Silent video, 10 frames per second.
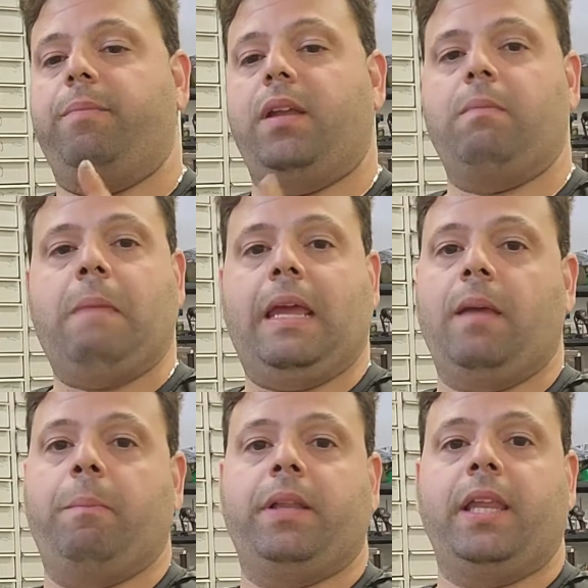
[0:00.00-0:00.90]
Been
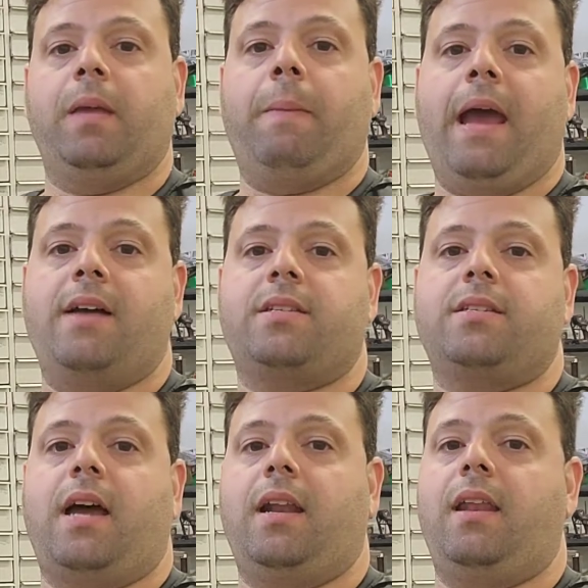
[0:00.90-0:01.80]
making plenty of passes
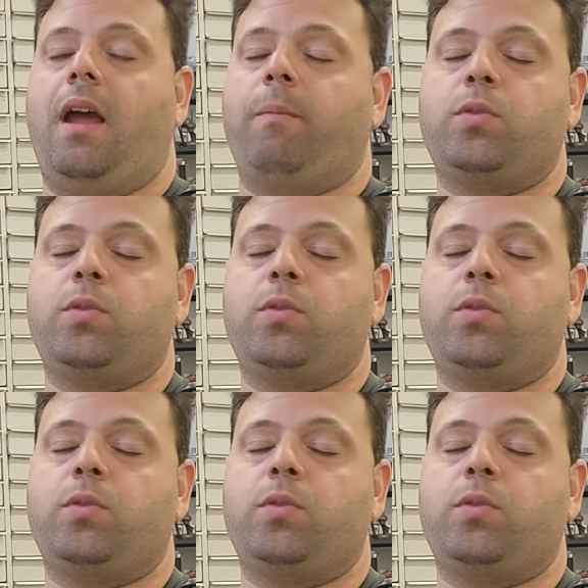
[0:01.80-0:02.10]
on it. I'm